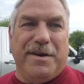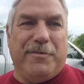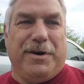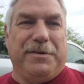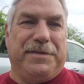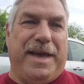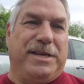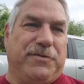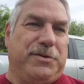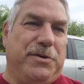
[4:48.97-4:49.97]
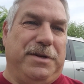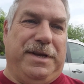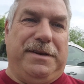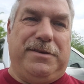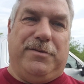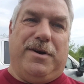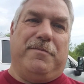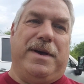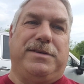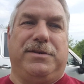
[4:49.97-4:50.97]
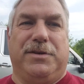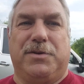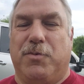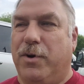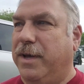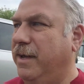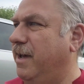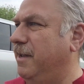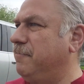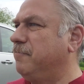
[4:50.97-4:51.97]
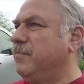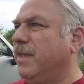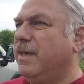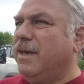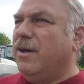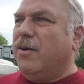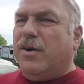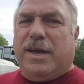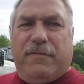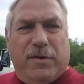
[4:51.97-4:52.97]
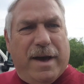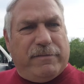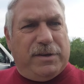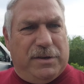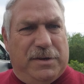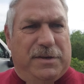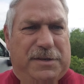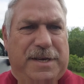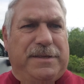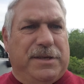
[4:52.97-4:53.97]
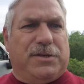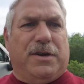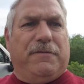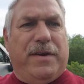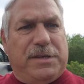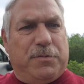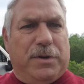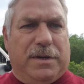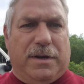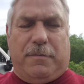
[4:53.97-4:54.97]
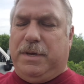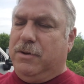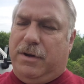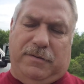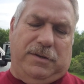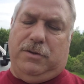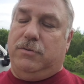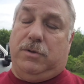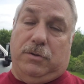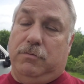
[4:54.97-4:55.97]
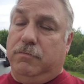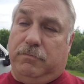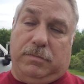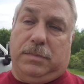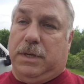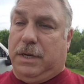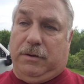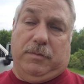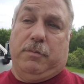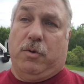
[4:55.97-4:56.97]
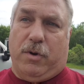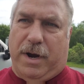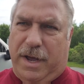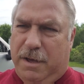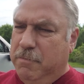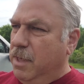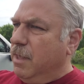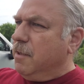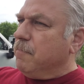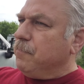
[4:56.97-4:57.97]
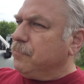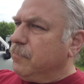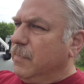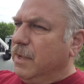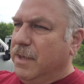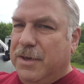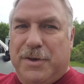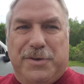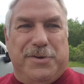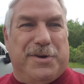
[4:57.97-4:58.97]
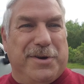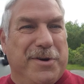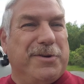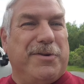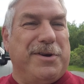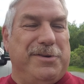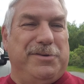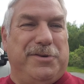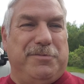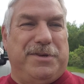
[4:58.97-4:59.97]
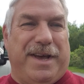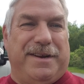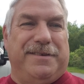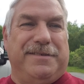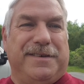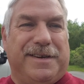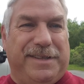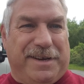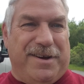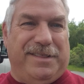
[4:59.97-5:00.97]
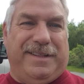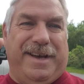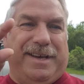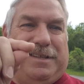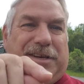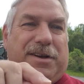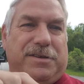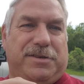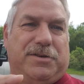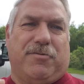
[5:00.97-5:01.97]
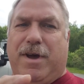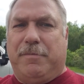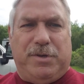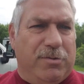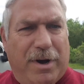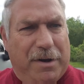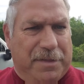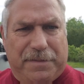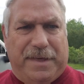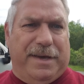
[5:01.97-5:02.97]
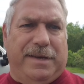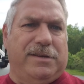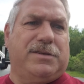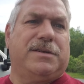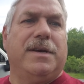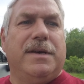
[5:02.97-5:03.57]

Well, thanks for tuning in to our message this morning. If you haven't seen this on YouTube, I don't even remember where I am, You can go to our YouTube channel, click on like, click on subscribe, do all the things,